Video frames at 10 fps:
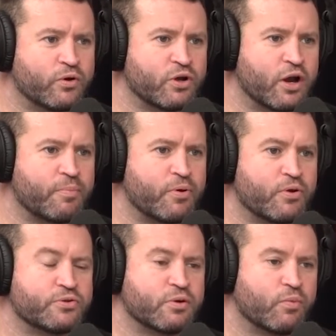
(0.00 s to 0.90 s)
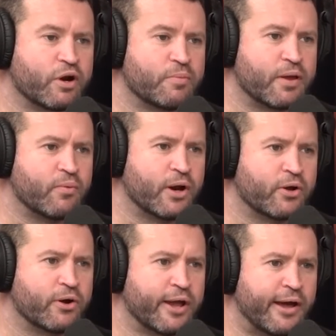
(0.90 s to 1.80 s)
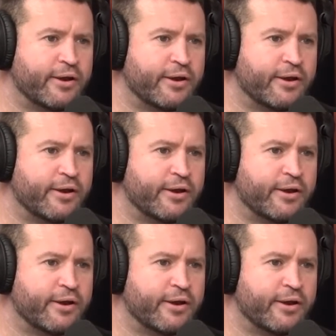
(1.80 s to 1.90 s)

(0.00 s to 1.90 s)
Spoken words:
kind of person I wanted to be when I got out.